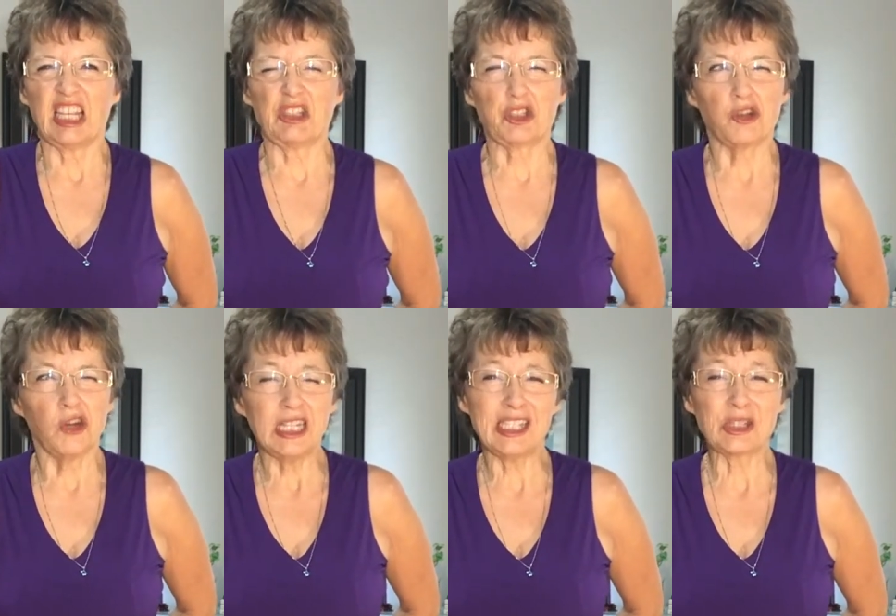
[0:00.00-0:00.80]
like you're
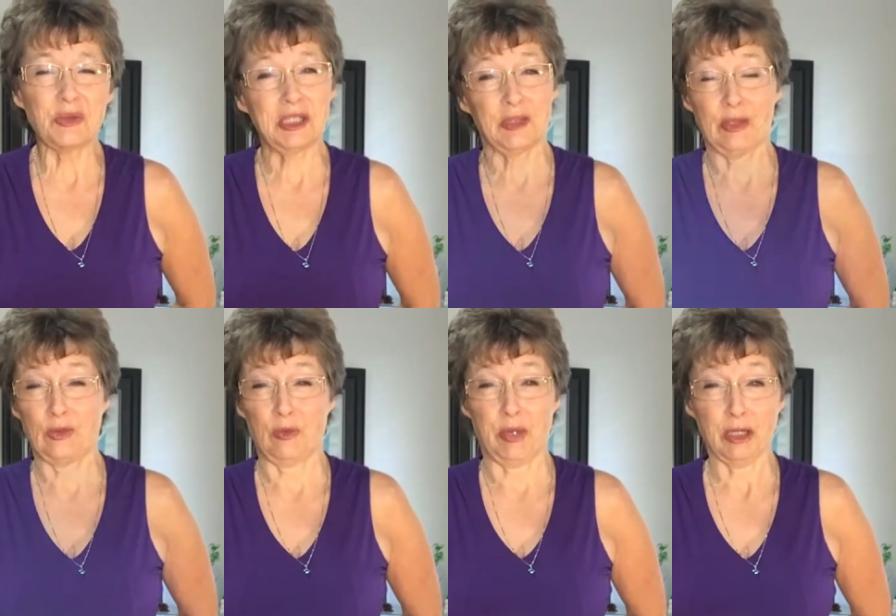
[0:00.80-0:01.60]
trying to squeeze them
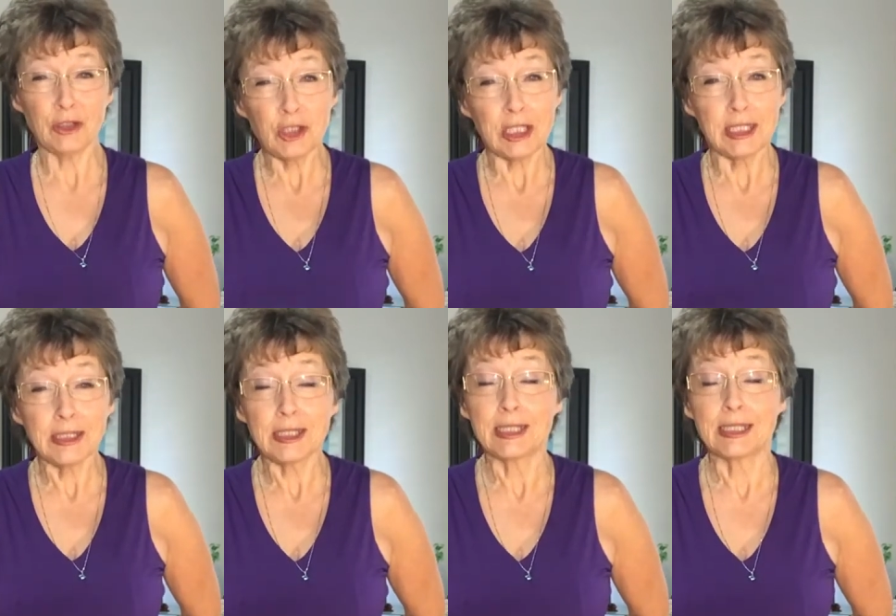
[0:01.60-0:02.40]
into a pair of
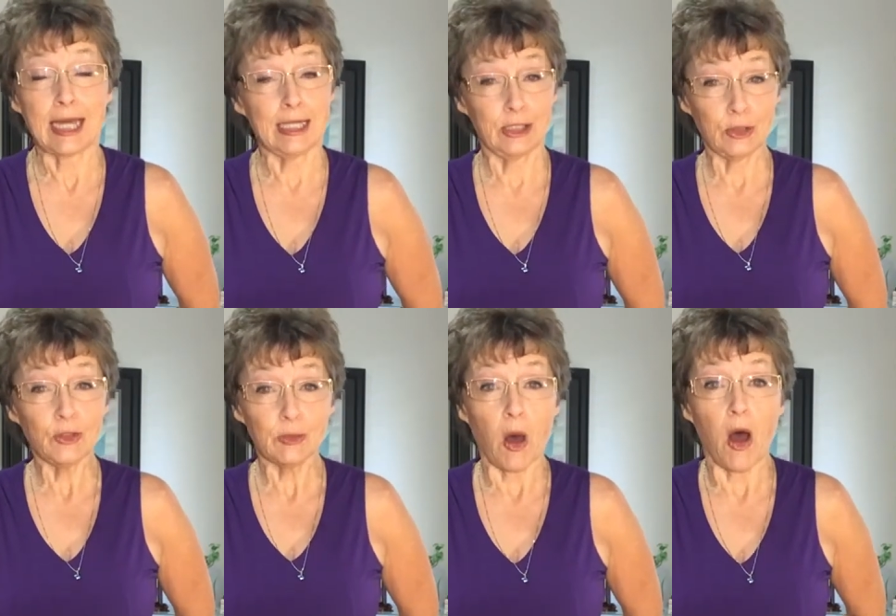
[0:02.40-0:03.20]
jeans that's a size too
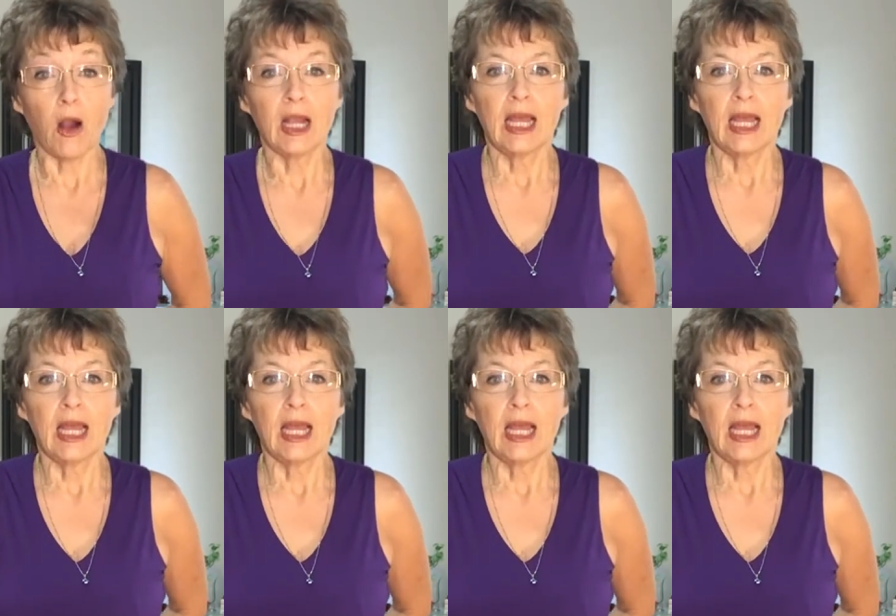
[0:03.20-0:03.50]
small.